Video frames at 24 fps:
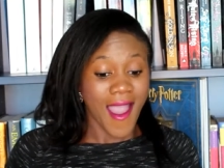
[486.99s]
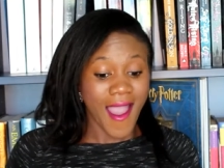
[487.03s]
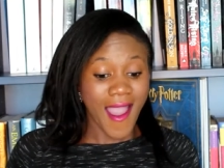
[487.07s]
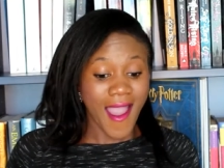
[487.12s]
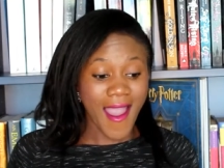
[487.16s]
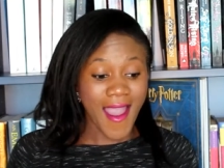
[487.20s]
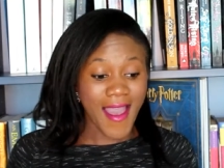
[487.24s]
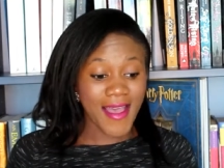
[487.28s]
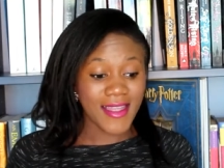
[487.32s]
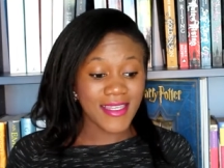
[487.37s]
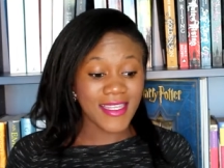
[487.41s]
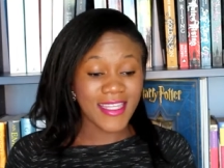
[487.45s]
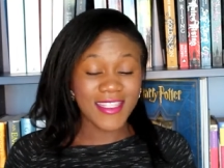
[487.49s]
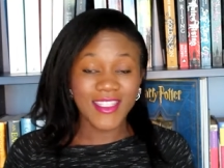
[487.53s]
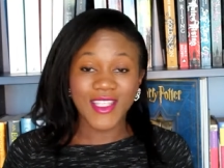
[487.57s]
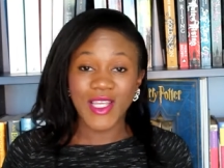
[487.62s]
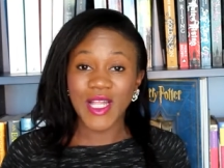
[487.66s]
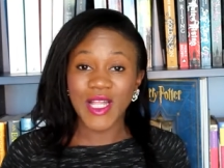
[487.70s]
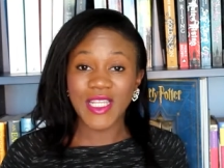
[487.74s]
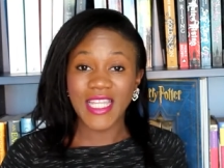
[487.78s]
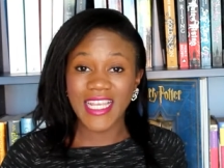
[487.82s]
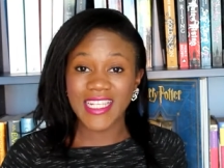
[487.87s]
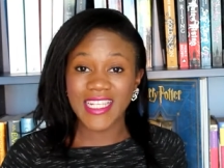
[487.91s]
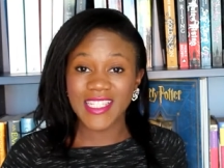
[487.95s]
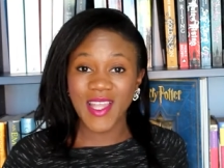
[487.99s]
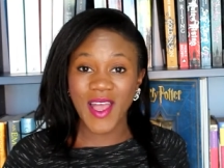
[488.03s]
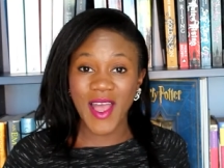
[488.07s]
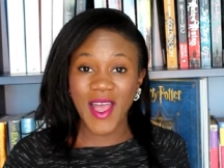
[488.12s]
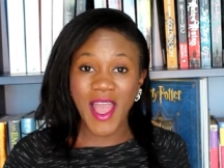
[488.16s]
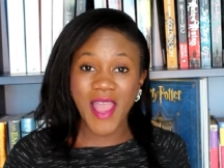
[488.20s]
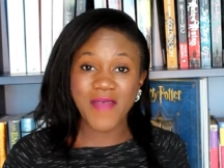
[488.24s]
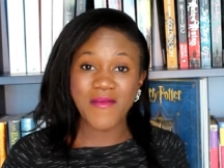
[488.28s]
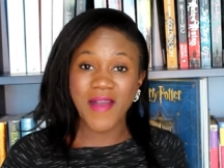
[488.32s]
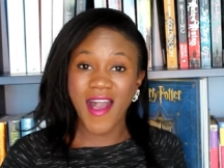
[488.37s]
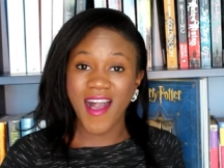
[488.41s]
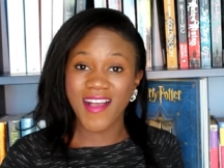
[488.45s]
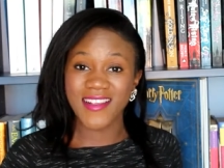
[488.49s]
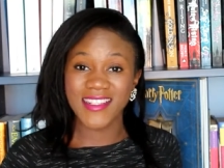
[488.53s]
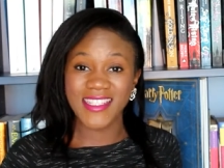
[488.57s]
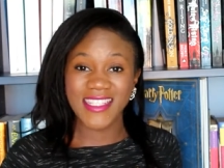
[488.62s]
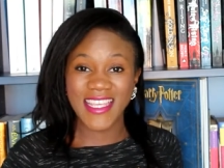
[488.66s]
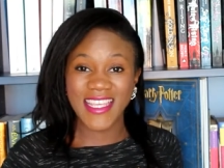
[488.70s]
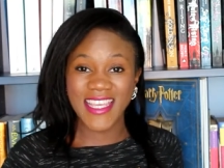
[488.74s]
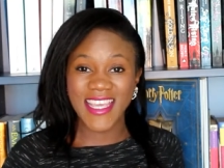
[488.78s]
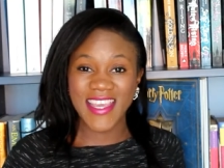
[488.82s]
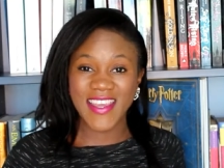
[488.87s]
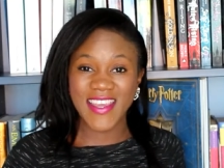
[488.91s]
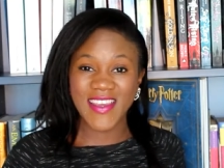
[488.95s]
And until next time, I'll
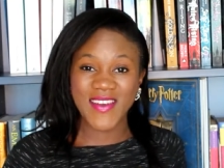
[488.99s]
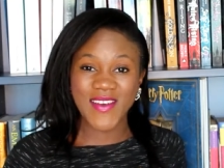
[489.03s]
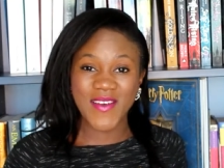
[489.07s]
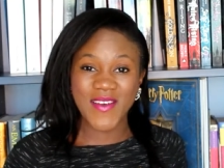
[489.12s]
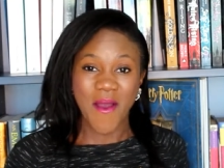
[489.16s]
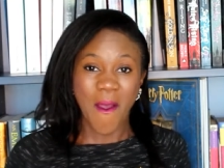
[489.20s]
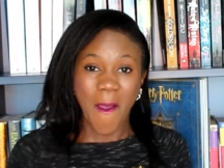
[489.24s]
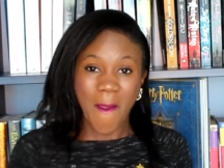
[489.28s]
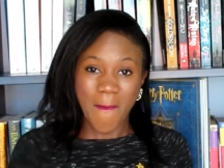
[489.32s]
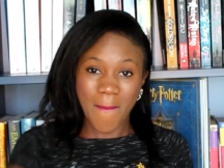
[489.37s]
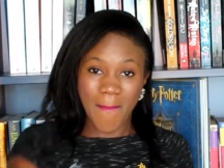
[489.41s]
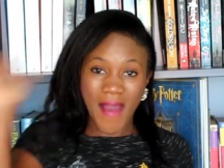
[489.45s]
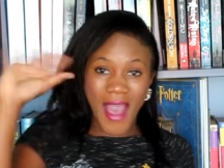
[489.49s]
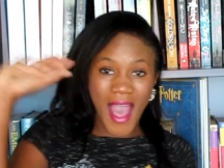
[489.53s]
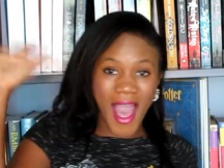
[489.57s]
see you!